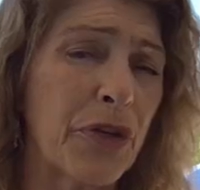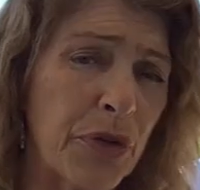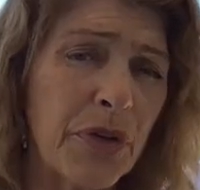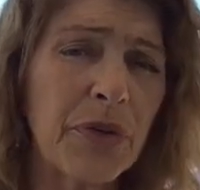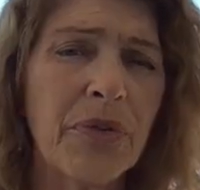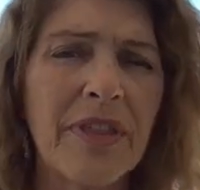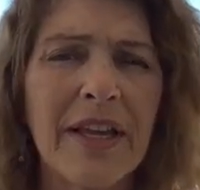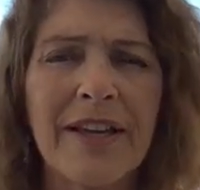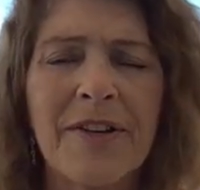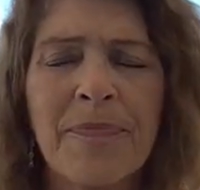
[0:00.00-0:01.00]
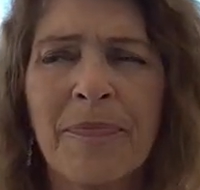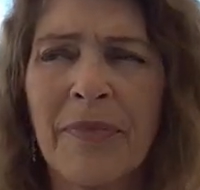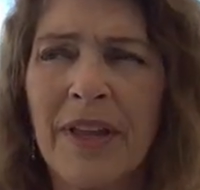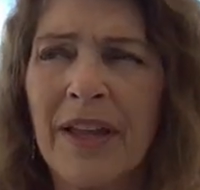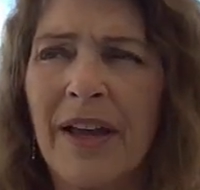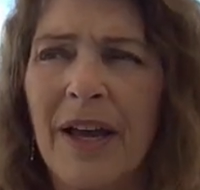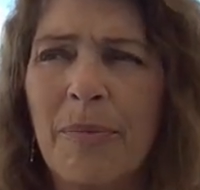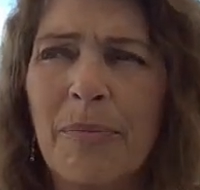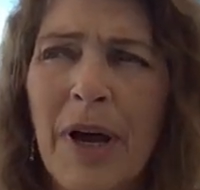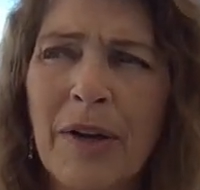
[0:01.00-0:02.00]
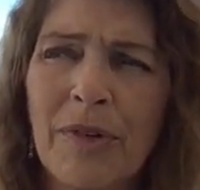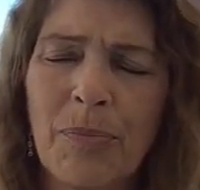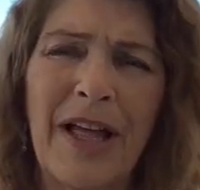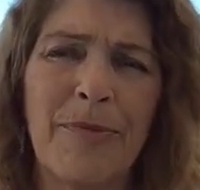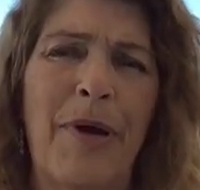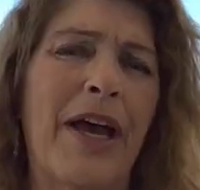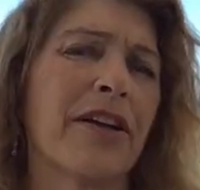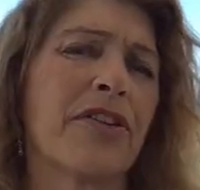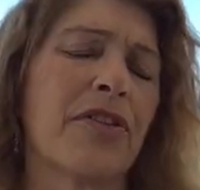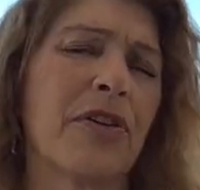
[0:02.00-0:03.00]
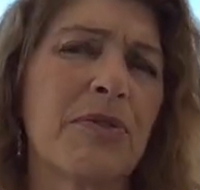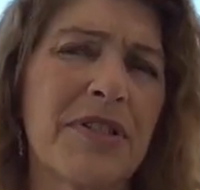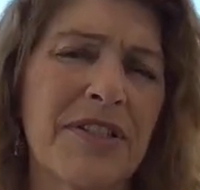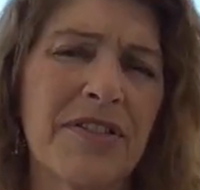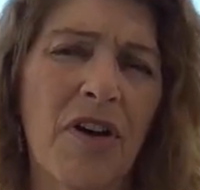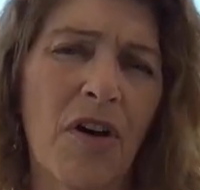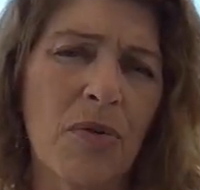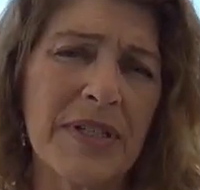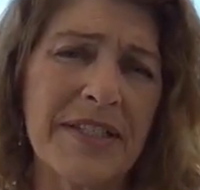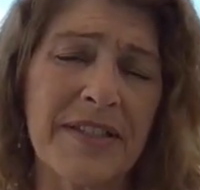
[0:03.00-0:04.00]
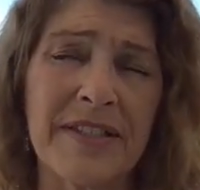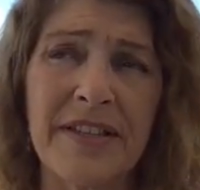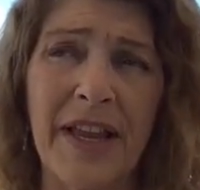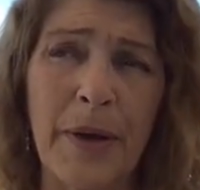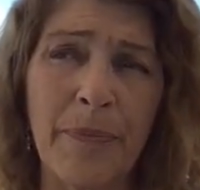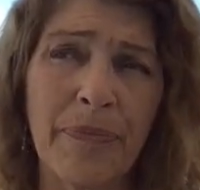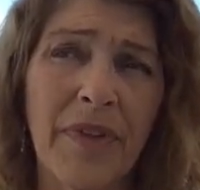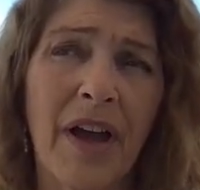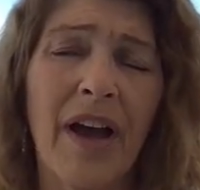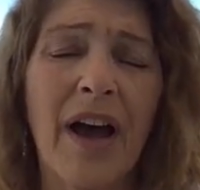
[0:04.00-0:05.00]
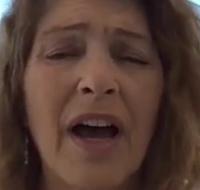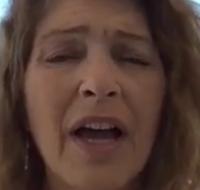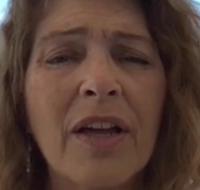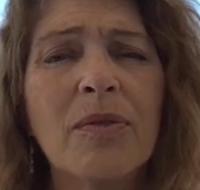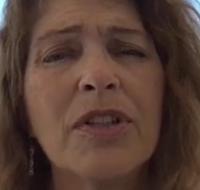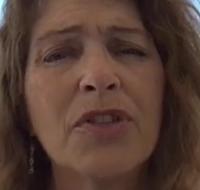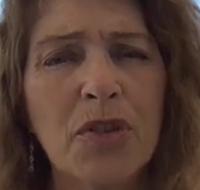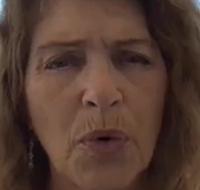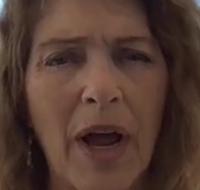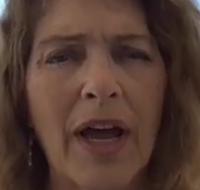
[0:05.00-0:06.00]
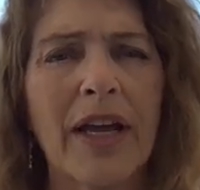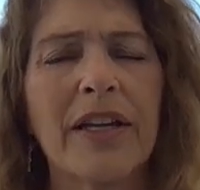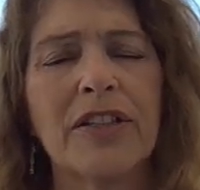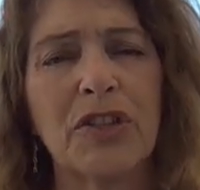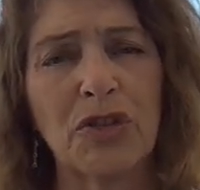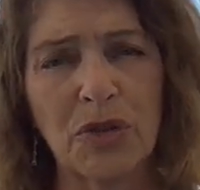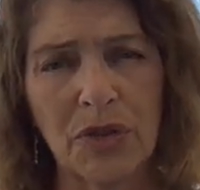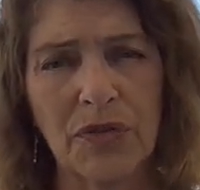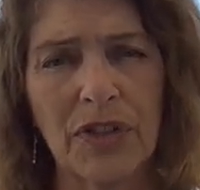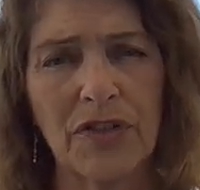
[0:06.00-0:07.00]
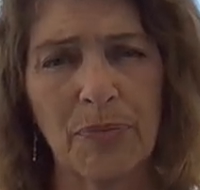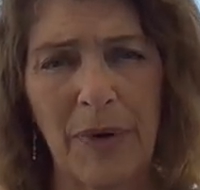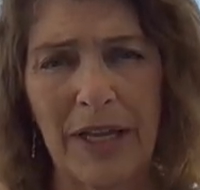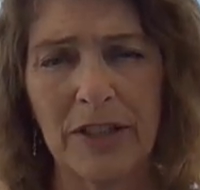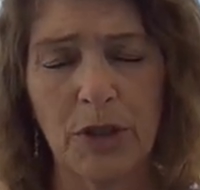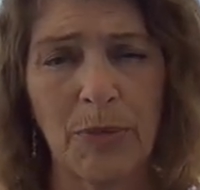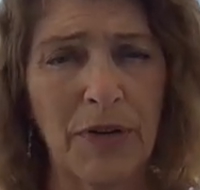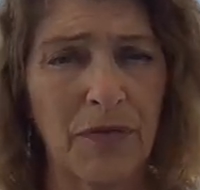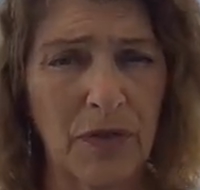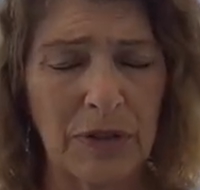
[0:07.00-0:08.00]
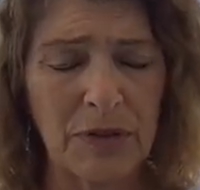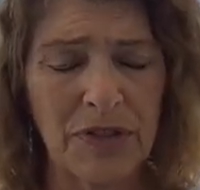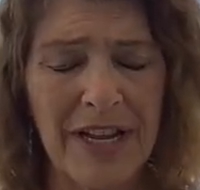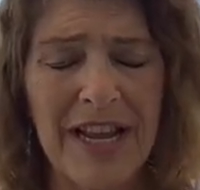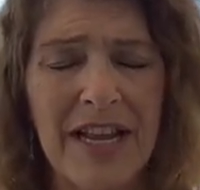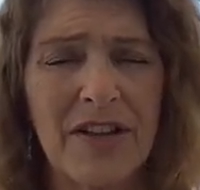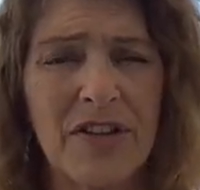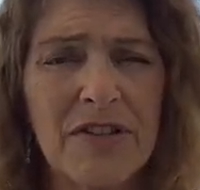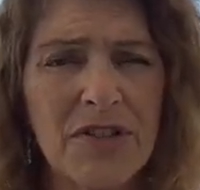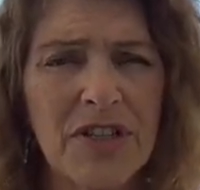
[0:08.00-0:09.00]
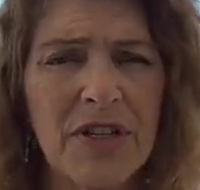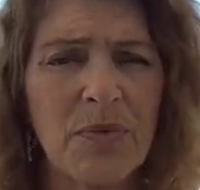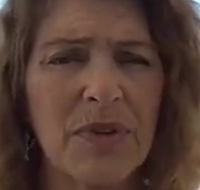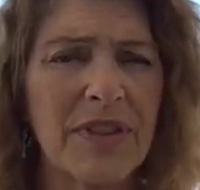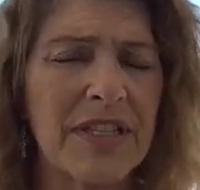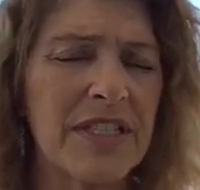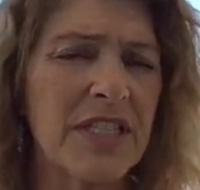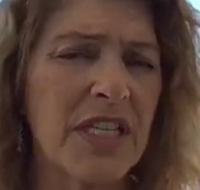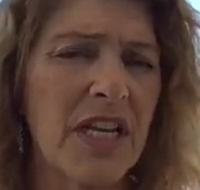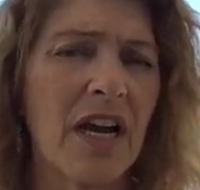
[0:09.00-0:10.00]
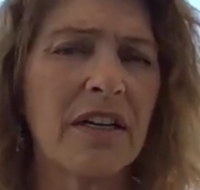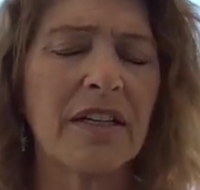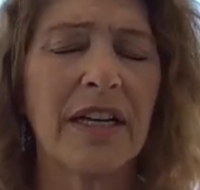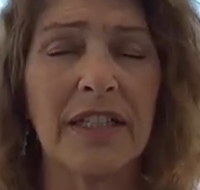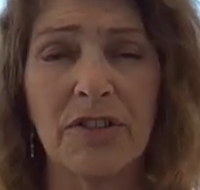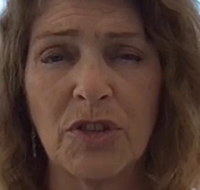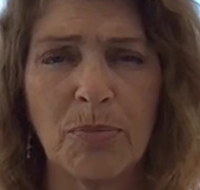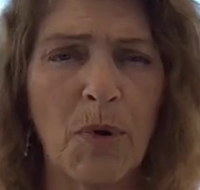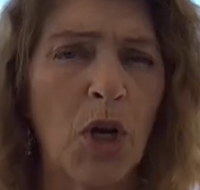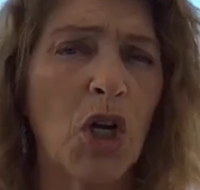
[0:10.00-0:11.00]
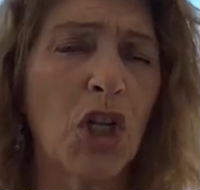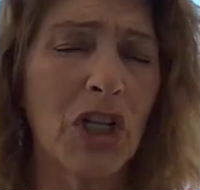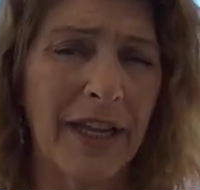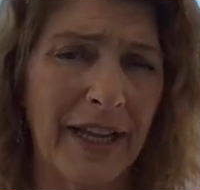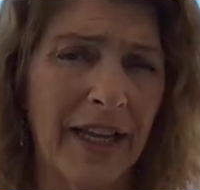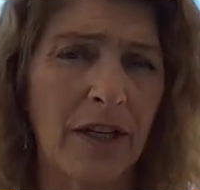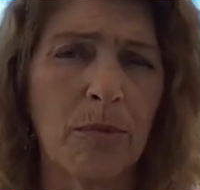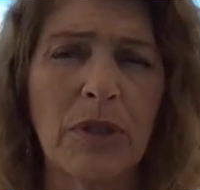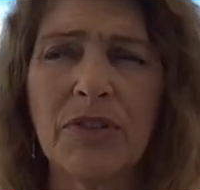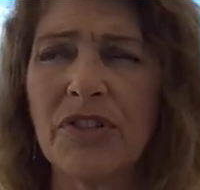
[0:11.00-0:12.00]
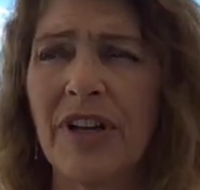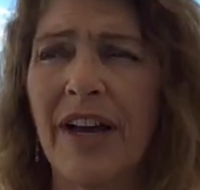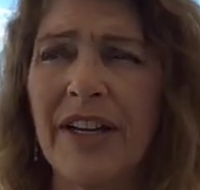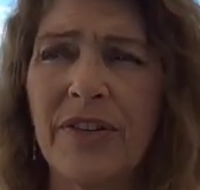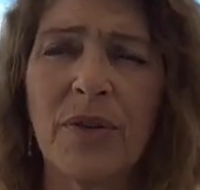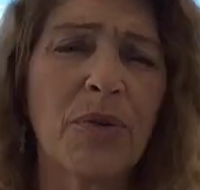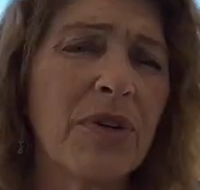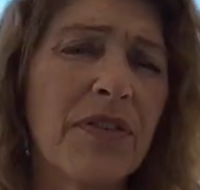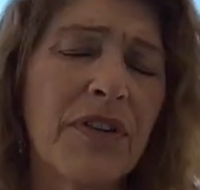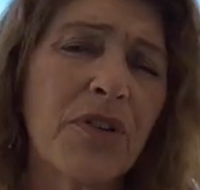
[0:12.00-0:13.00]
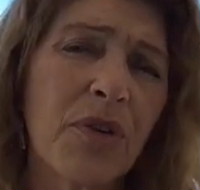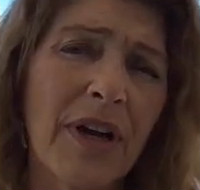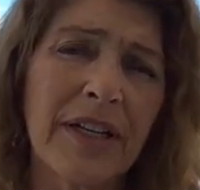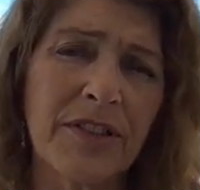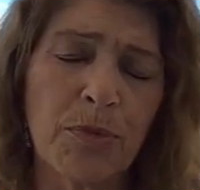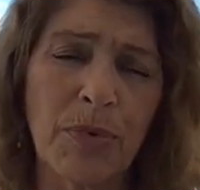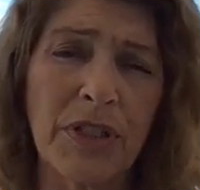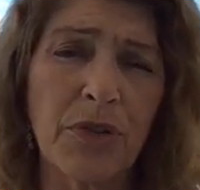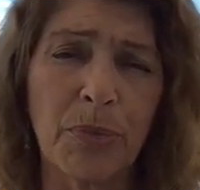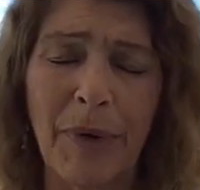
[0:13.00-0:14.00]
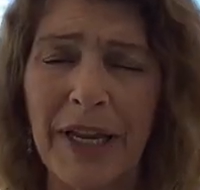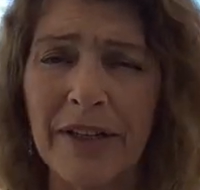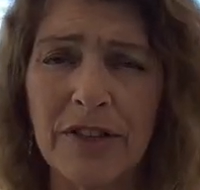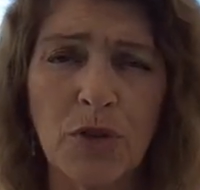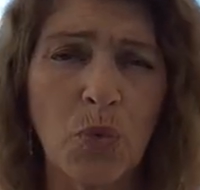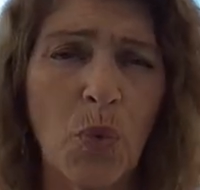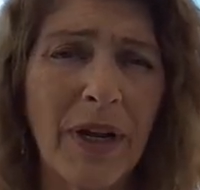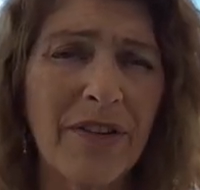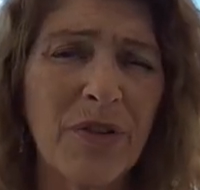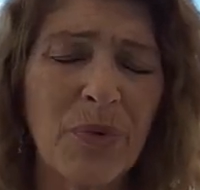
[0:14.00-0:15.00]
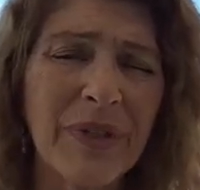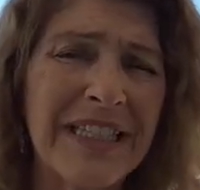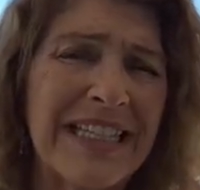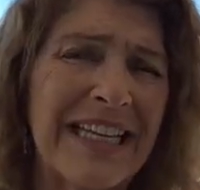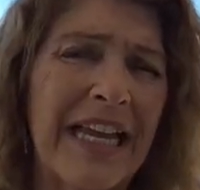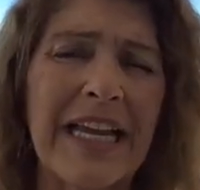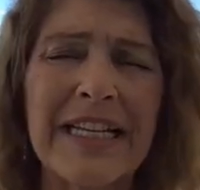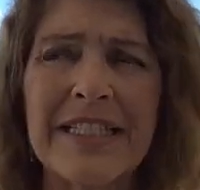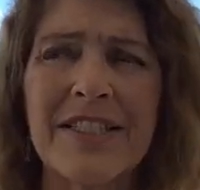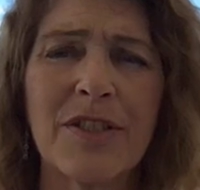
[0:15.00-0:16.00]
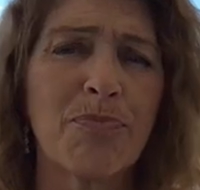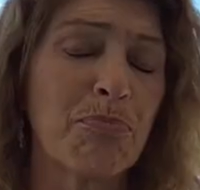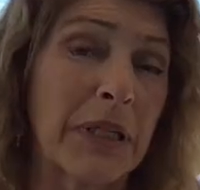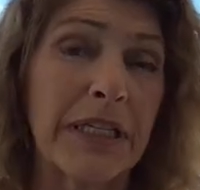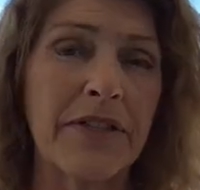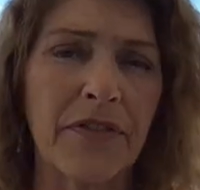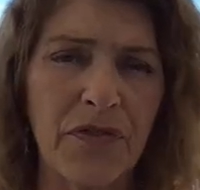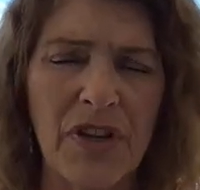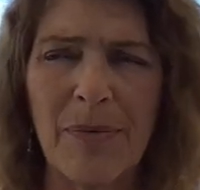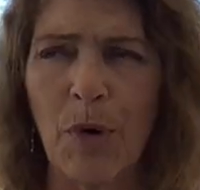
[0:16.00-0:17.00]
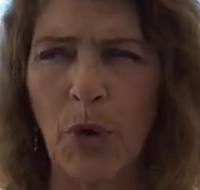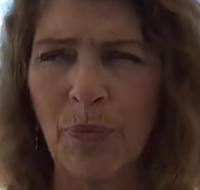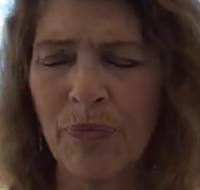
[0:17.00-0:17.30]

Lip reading: do you think? My reply back to those is always the same. I would try conservative management first. Usually with these young and small animals, I don't even try to splint or bandage. One, you really can't splint a femur.